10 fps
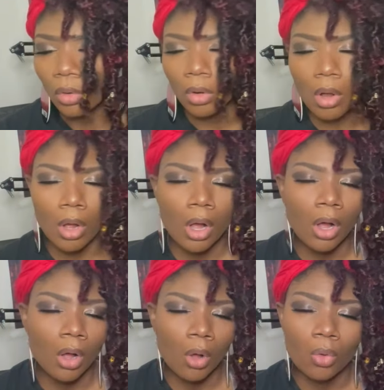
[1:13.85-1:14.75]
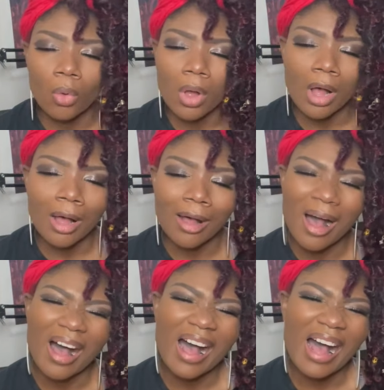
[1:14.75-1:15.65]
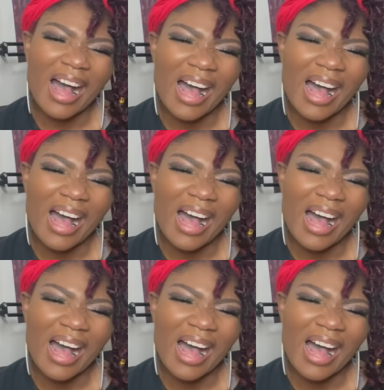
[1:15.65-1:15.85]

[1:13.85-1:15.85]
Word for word: Whoa,